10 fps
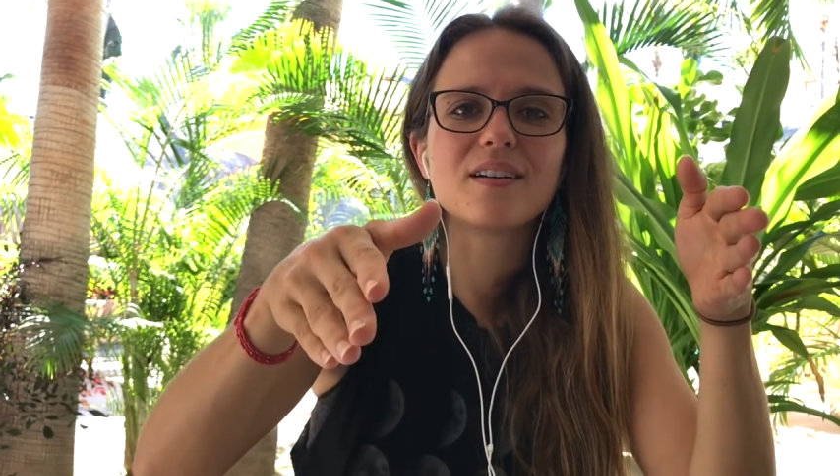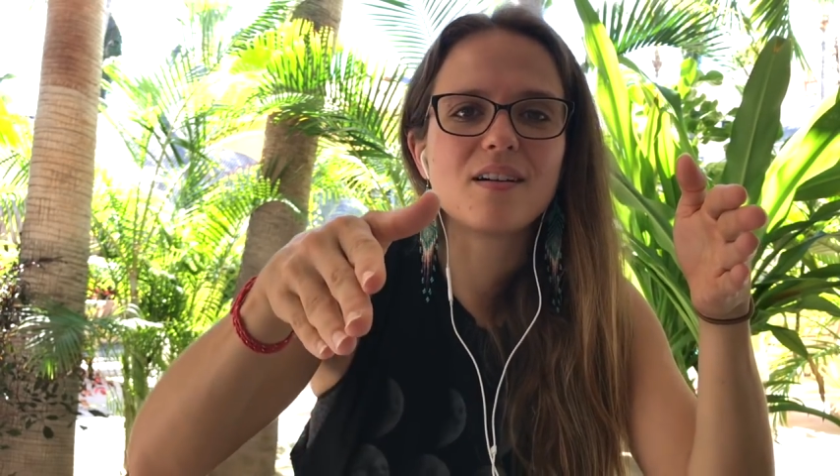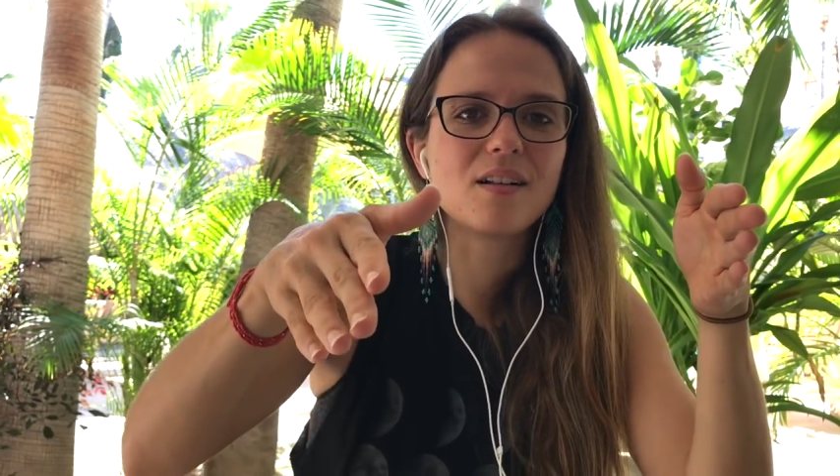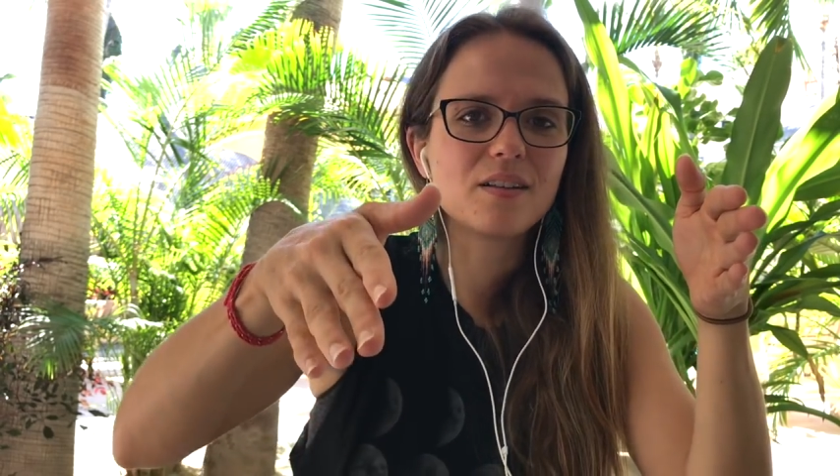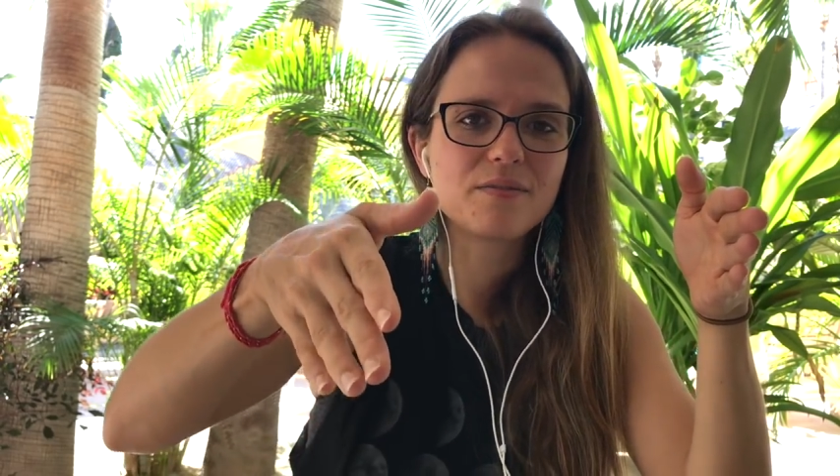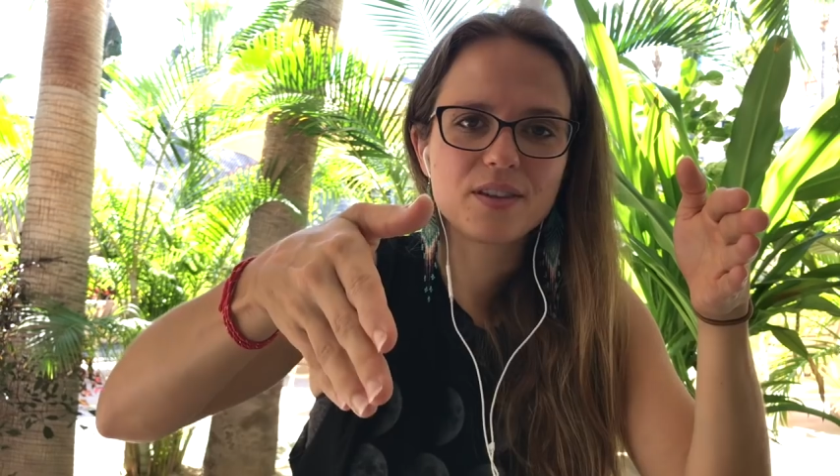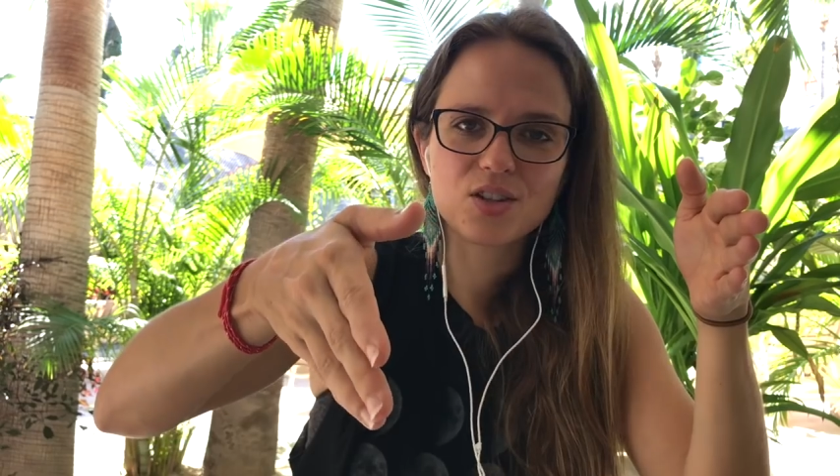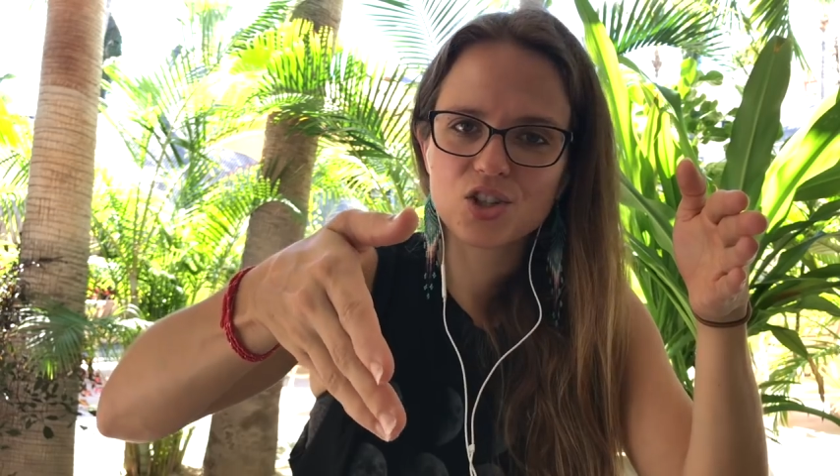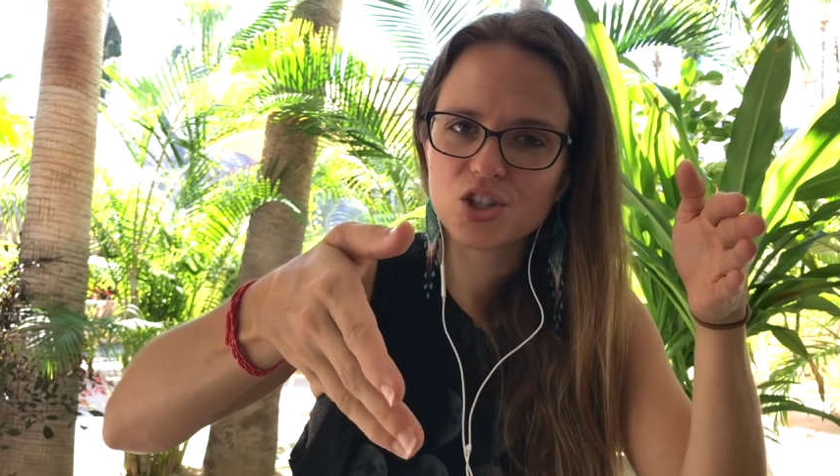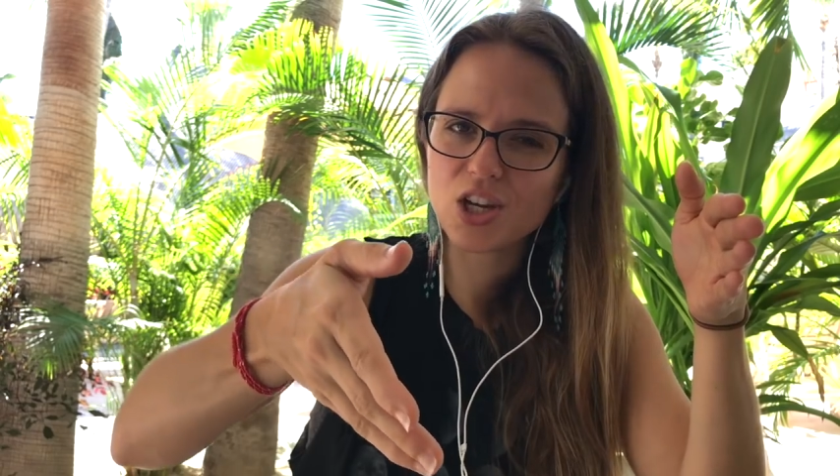all of the
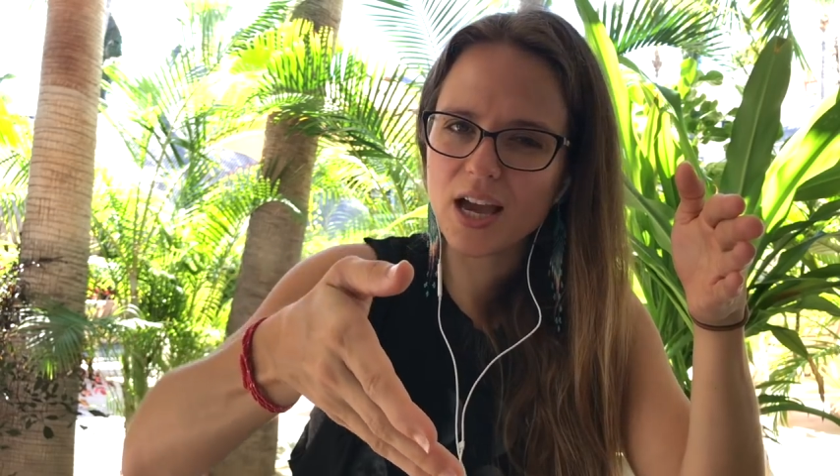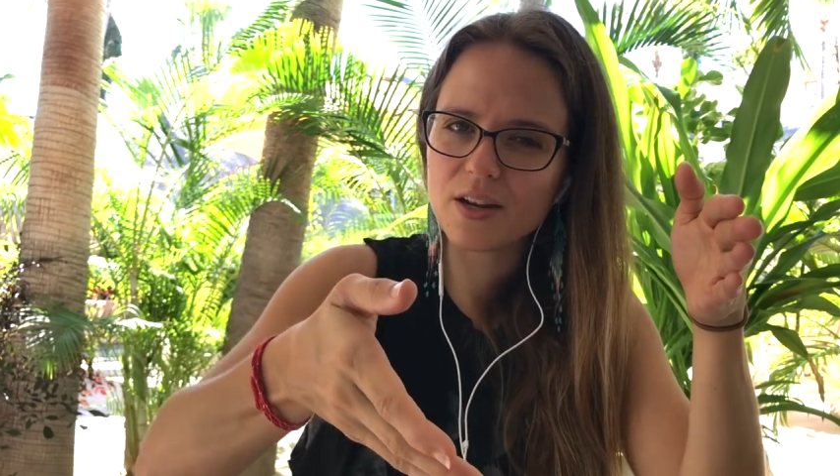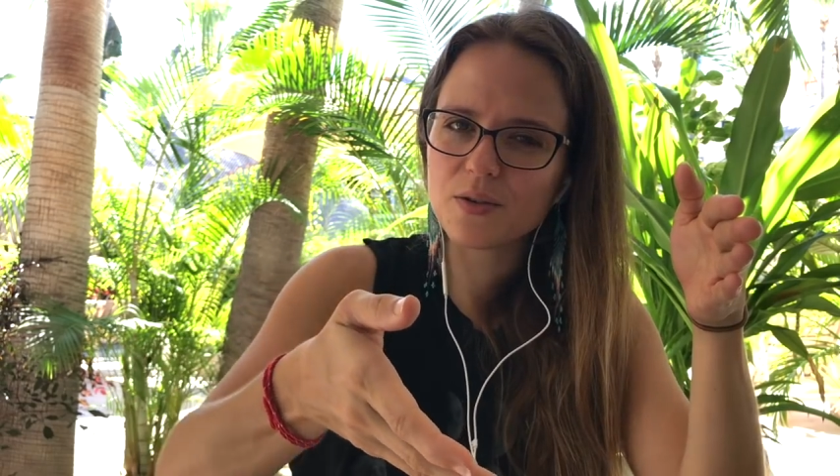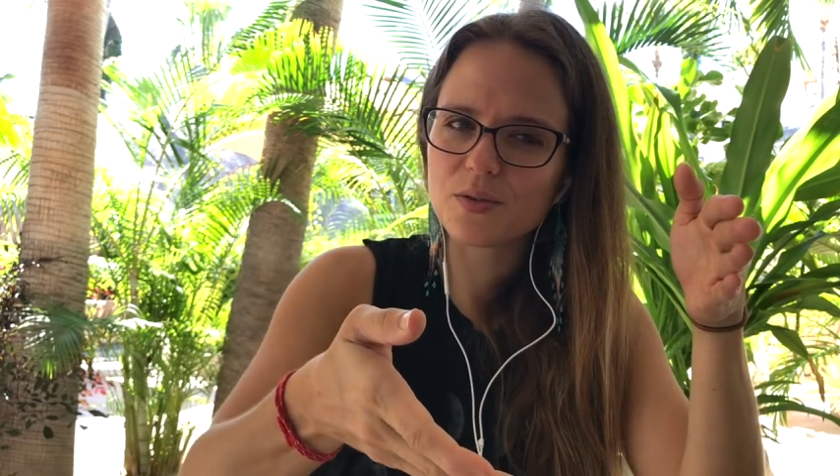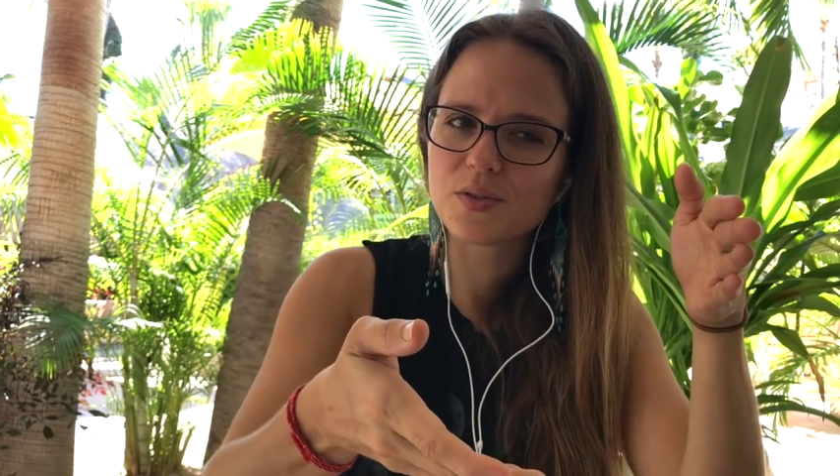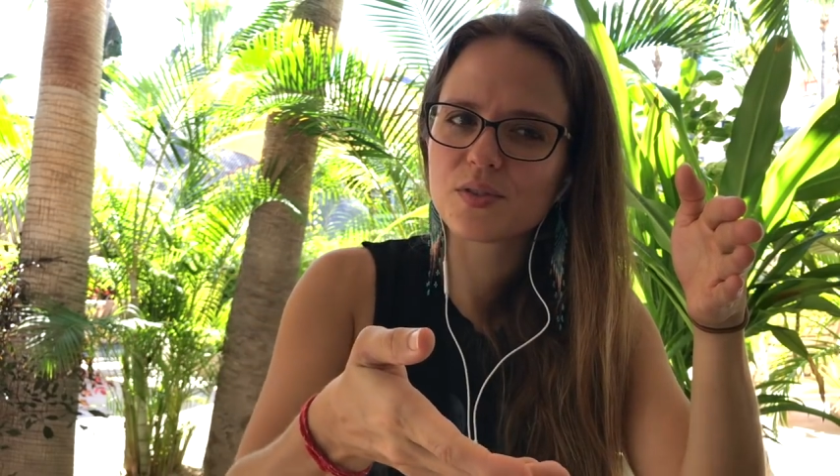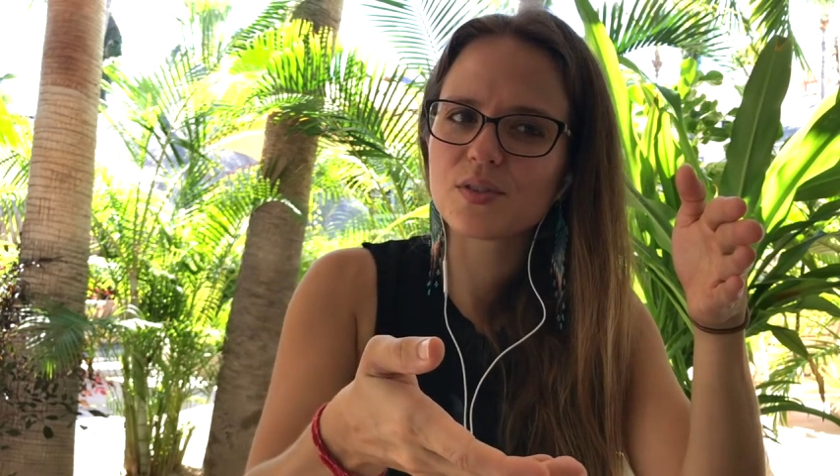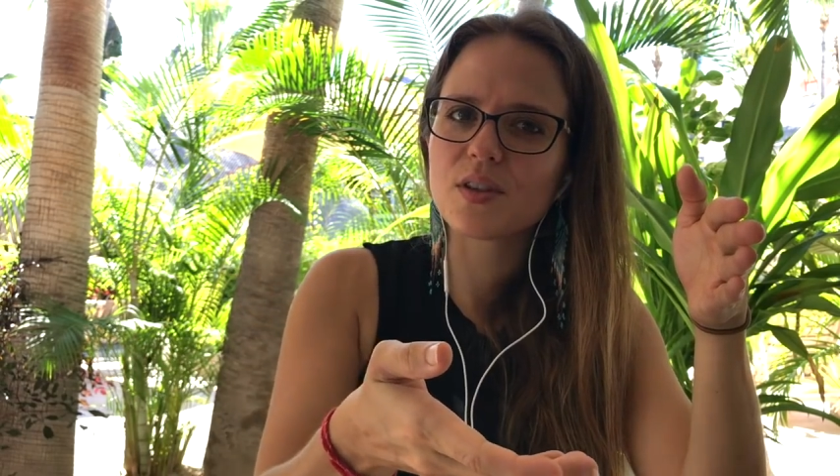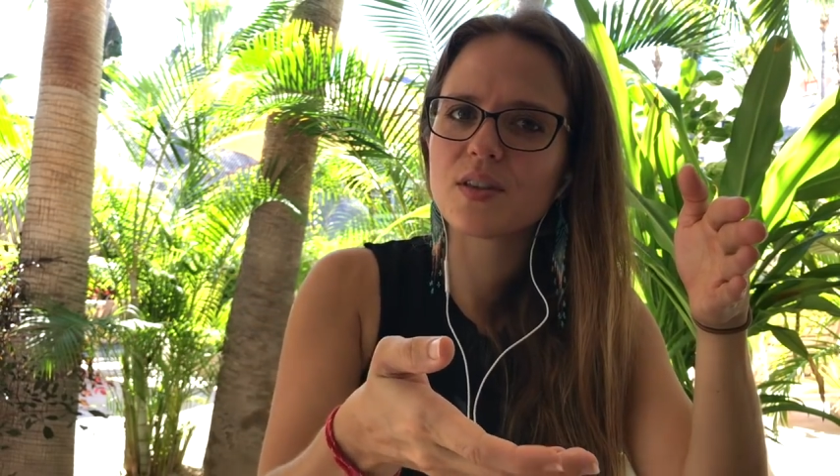shadows,